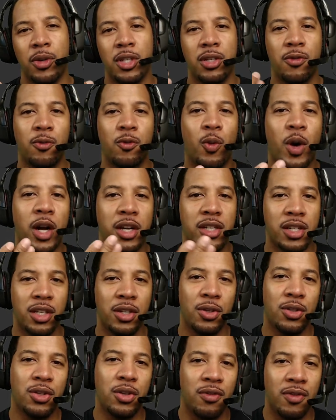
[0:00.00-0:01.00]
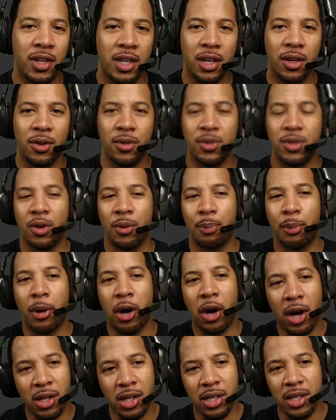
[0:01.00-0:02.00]
When you watch the YouTube videos, they're
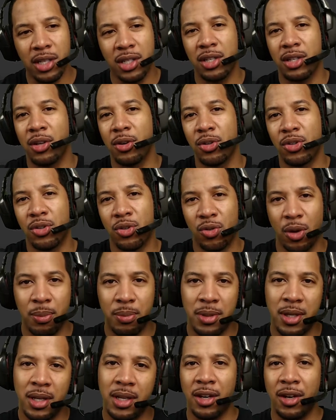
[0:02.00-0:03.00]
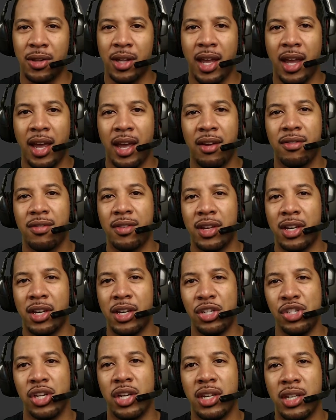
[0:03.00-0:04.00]
polished, they're scripted, they have an
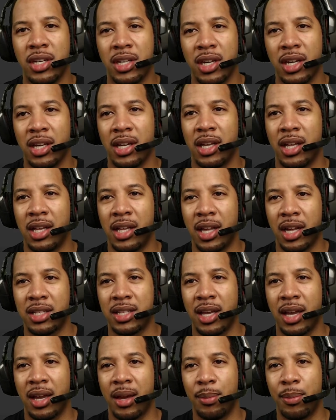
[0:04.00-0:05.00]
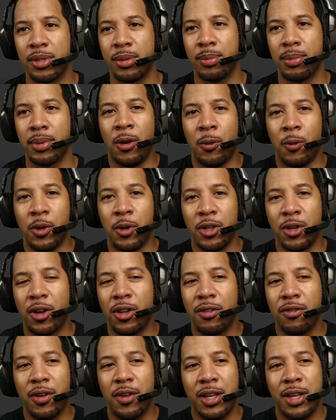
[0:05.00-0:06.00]
agenda a lot of times, but when you're
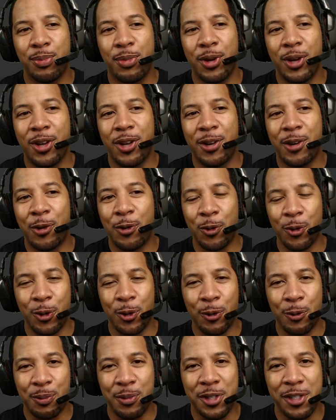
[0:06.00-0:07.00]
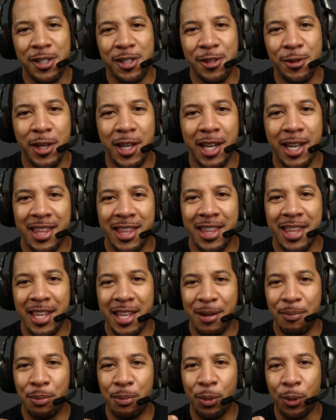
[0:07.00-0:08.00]
on the Facebook groups, you get
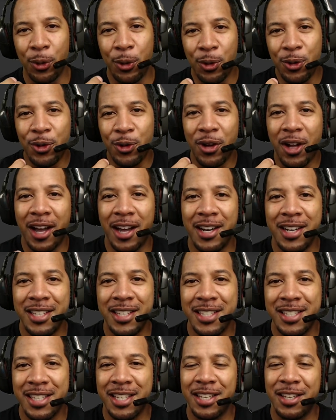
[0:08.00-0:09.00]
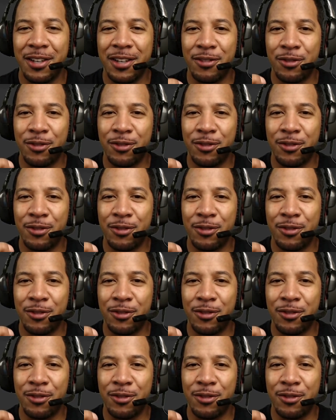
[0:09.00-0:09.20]
the brutal honesty of